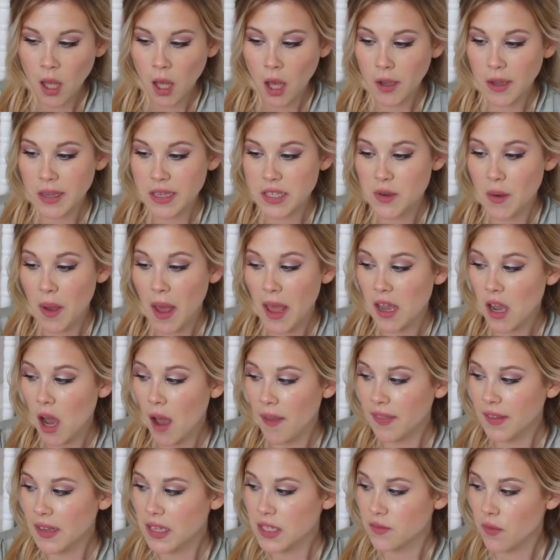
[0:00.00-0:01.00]
Okay, so I
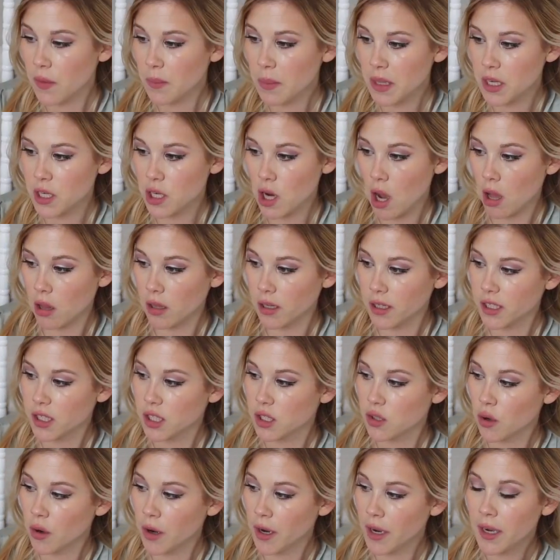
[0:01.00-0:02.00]
got this from the dollar
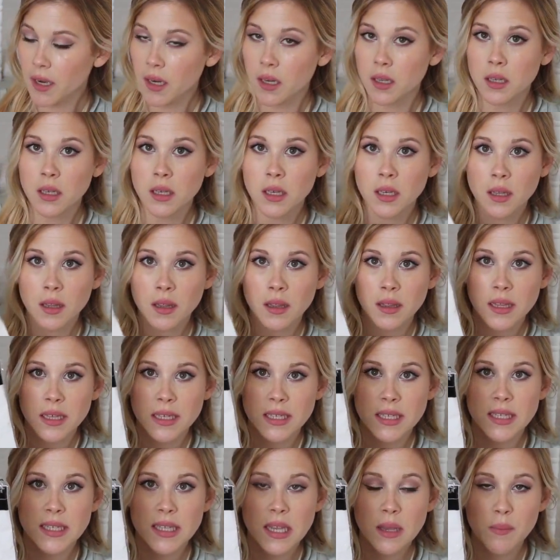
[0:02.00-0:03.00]
store.
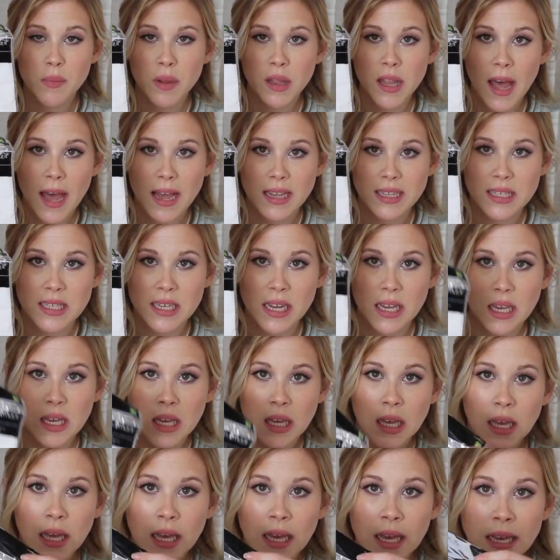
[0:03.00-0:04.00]
This is a plastic
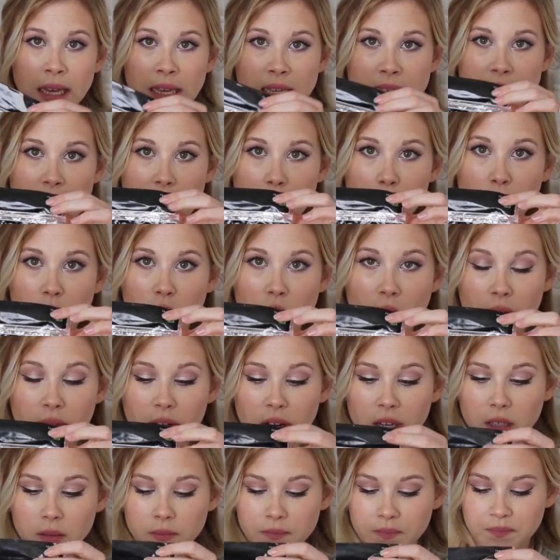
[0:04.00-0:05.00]
table
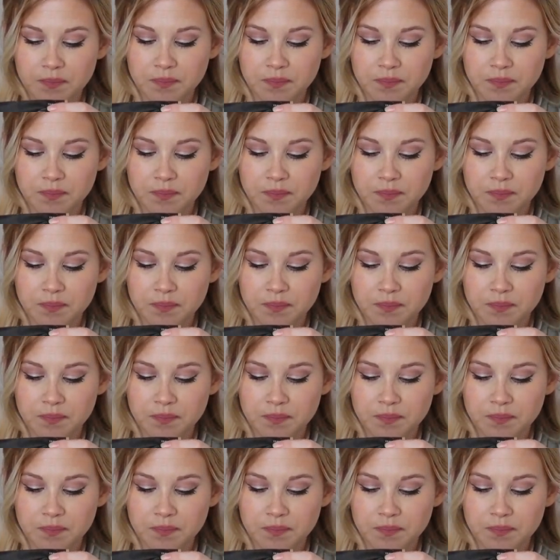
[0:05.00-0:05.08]
cover.